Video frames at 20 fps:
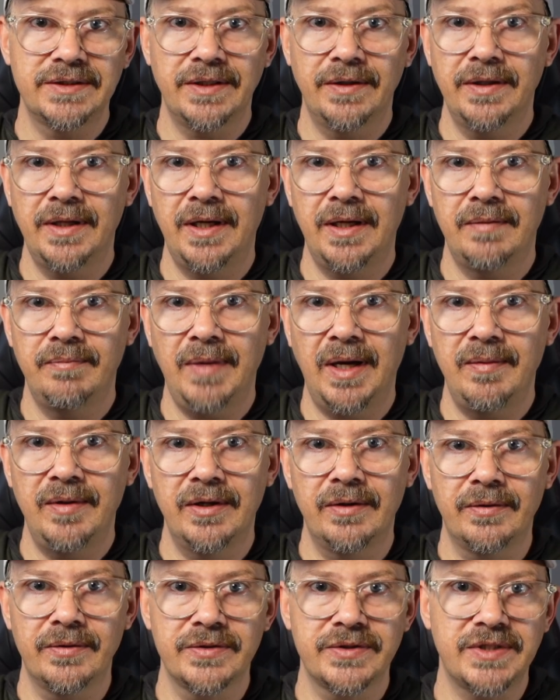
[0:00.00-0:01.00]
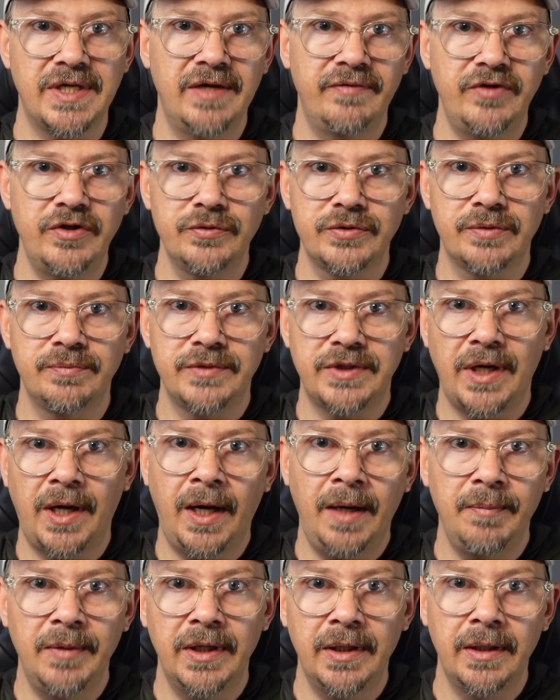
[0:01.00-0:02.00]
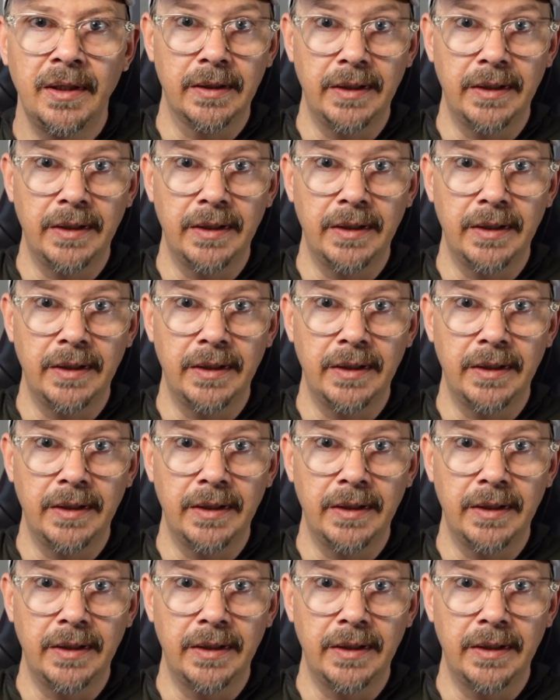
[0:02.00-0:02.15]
so that maybe it'll save you some time and